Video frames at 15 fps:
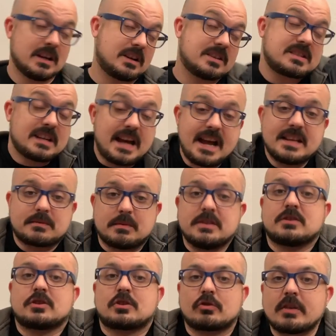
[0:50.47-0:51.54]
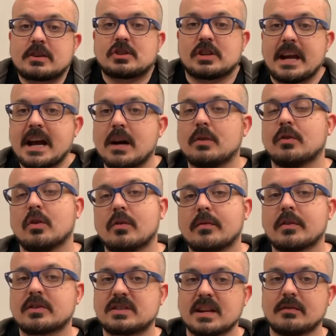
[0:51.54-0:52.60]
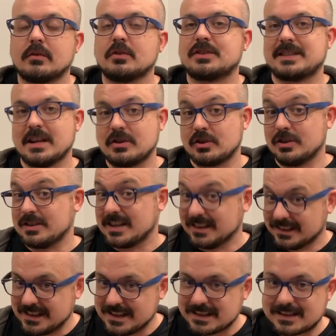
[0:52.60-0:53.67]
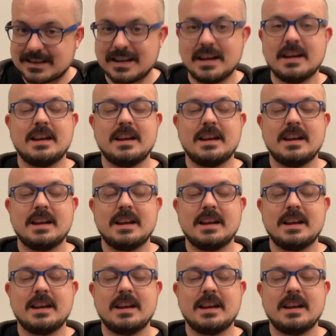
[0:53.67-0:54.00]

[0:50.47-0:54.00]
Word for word: because it has been stretched out over several sessions at least,